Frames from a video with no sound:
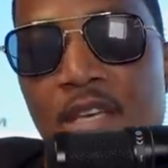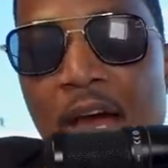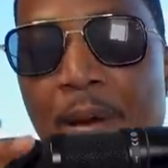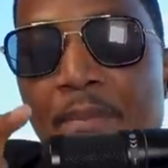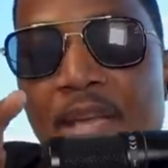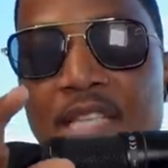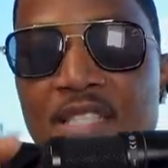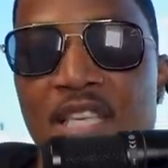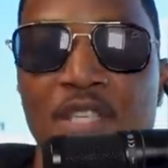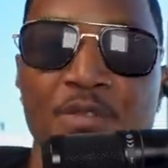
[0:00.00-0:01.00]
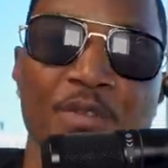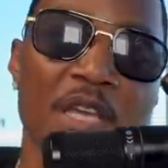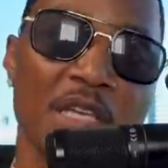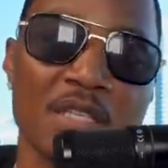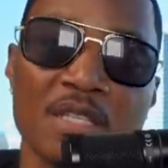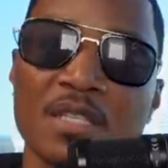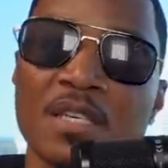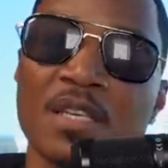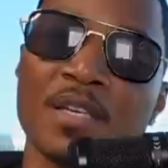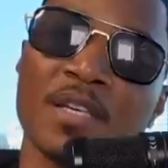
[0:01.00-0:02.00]
I made six figures
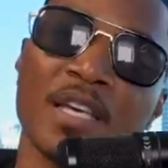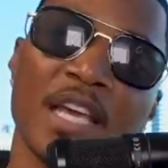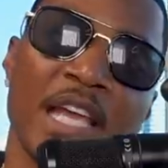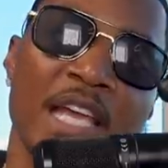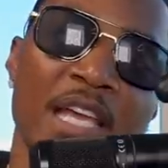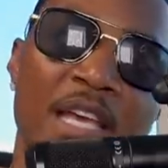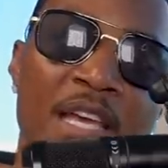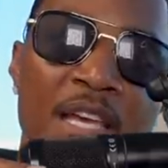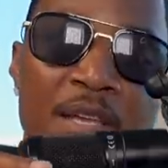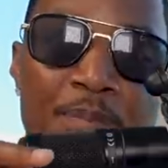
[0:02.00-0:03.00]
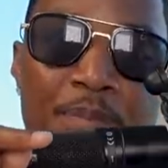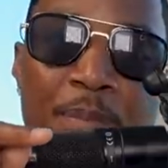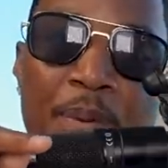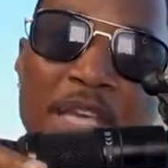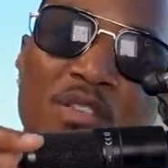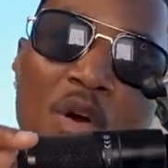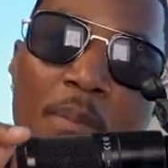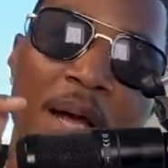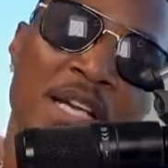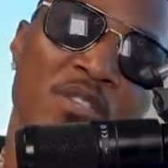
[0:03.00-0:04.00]
and, and based
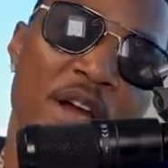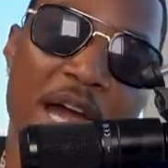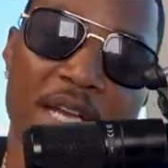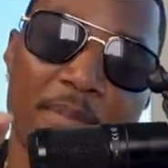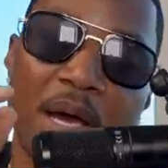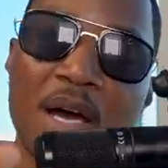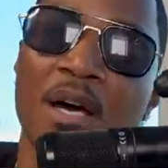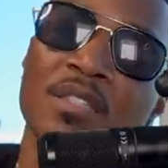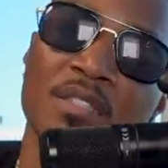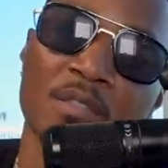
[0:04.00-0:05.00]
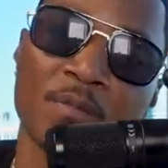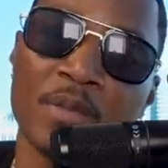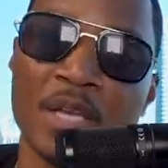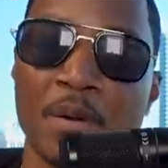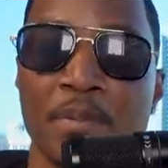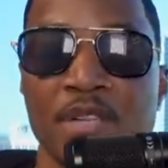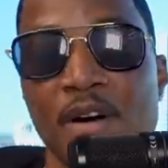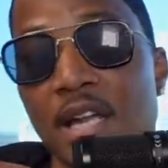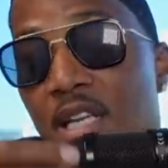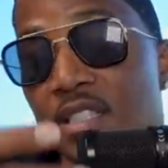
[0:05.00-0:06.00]
on my grind and my hustle. But if
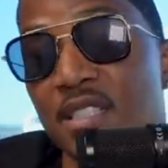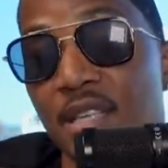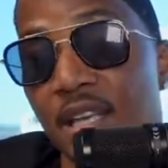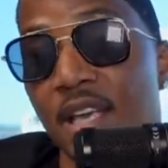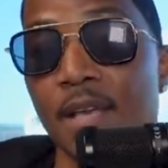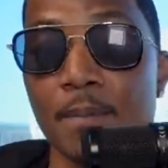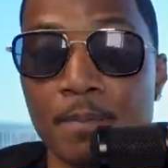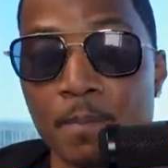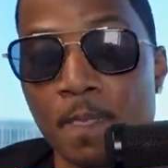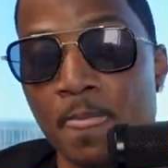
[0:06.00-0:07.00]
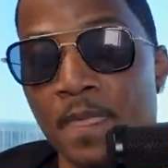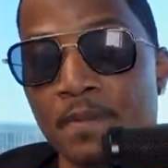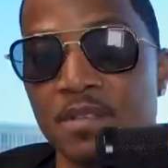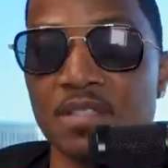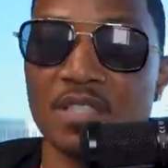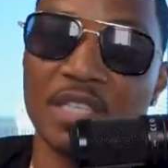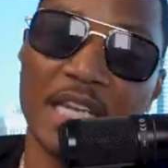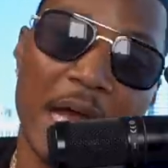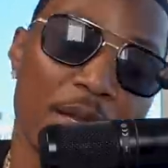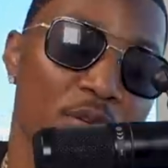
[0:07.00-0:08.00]
I'd have listened to him,
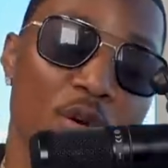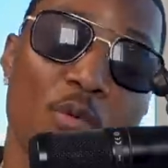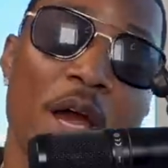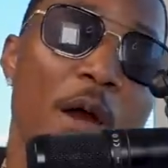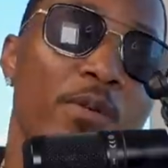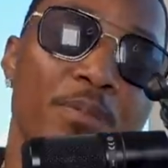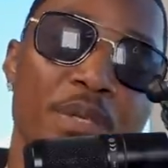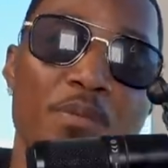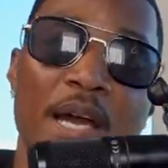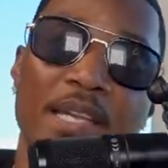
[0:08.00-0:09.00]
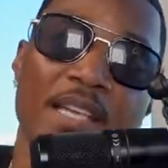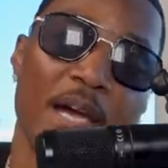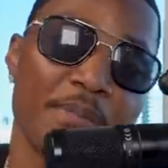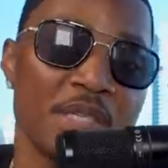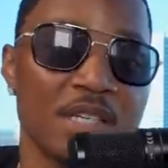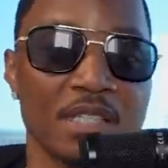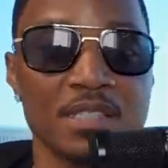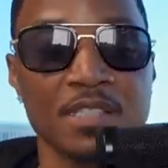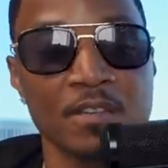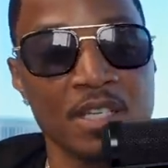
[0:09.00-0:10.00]
shit, I don't know where I would be right now
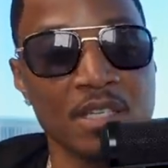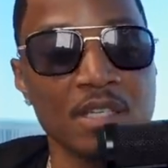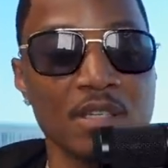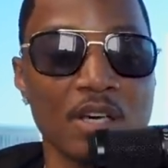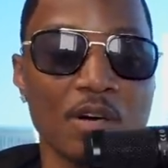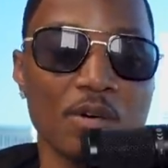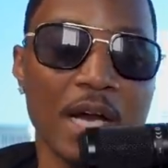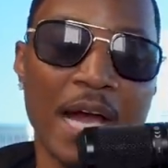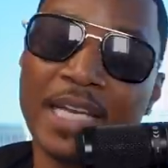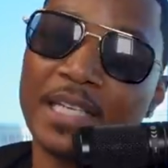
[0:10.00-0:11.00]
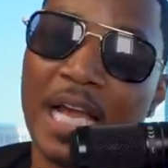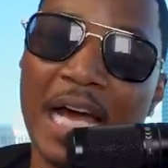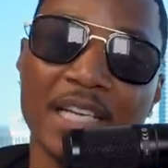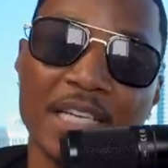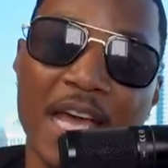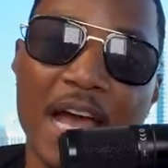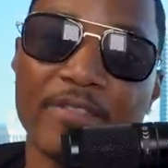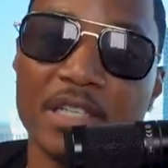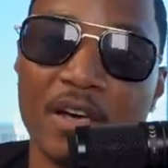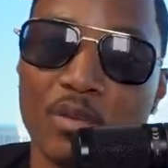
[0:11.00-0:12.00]
because, you know, I didn't I didn't
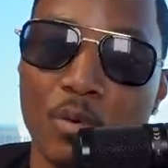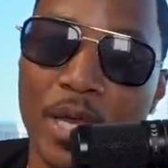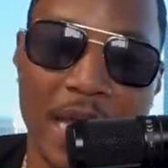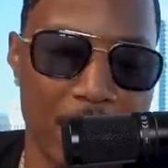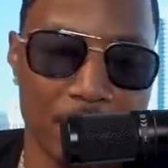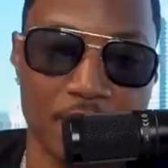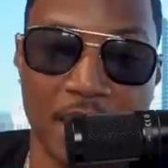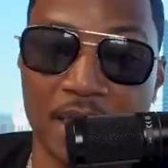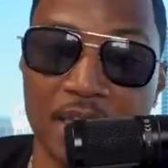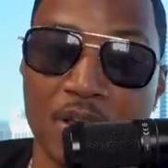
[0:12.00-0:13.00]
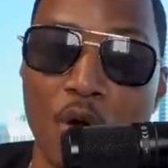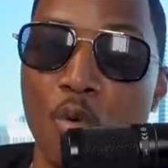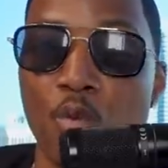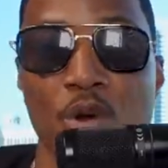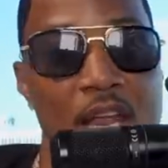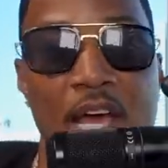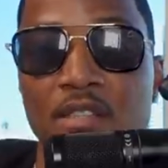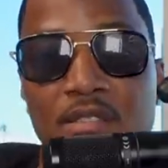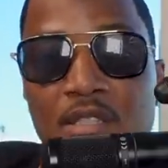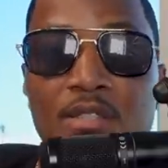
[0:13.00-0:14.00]
have another way out. I didn't know what
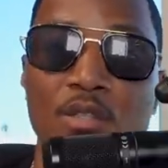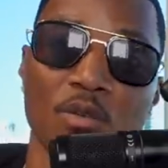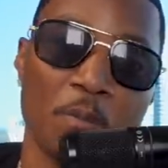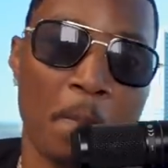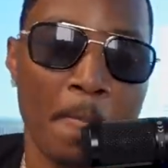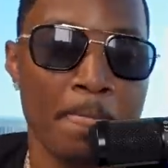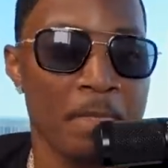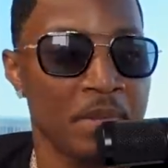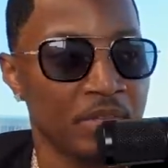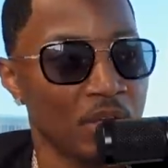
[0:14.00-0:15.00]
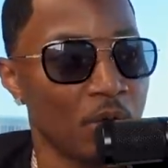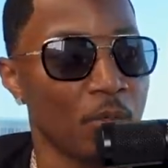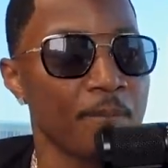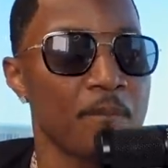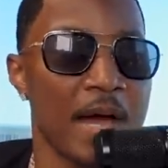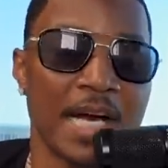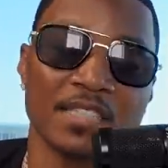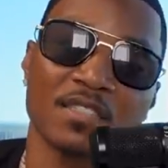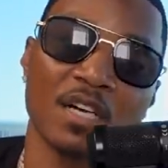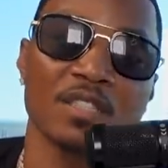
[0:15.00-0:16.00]
else to do. So I
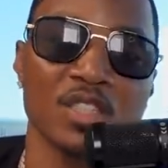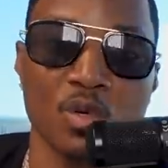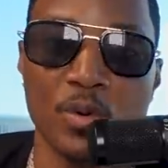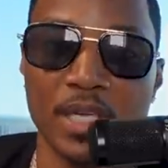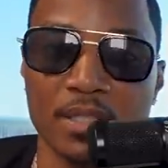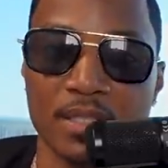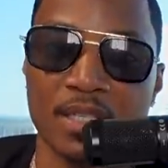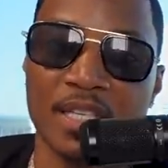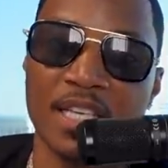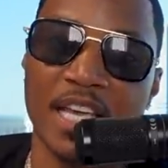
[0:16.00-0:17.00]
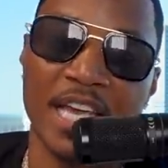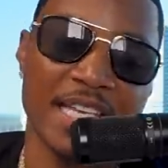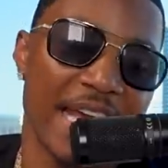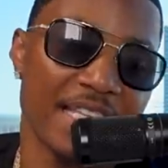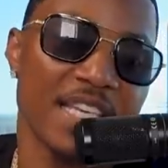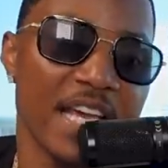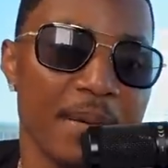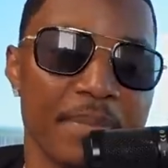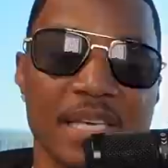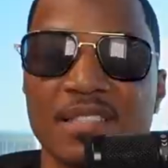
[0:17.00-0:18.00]
stuck to it. And that year
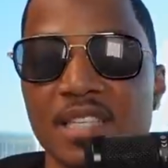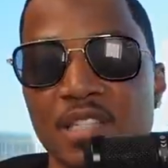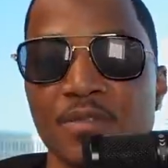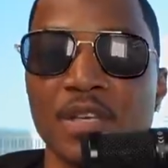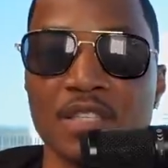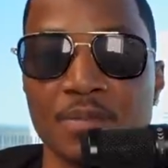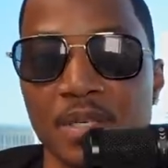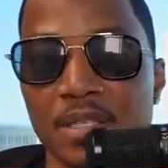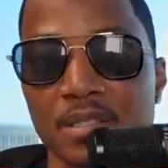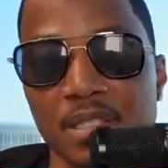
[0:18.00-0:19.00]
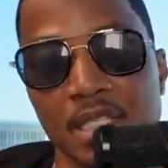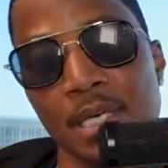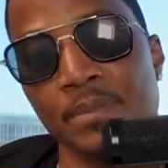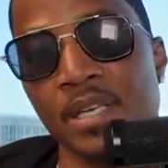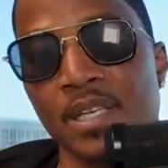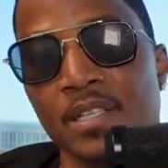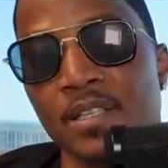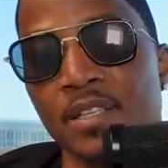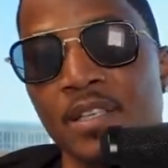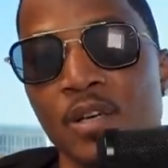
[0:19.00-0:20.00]
I made six figures, man. You know what I
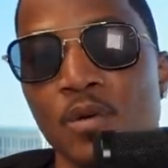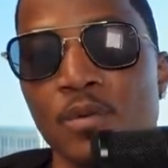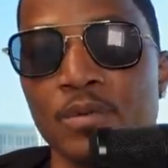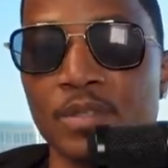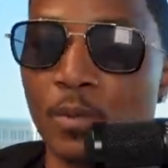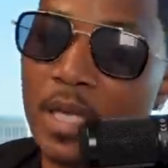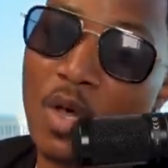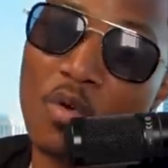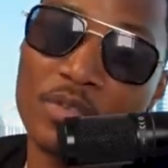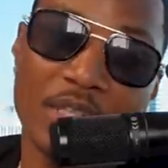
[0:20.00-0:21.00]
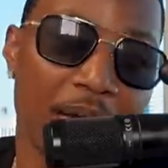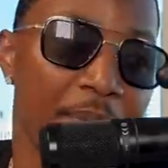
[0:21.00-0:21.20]
mean? Well over.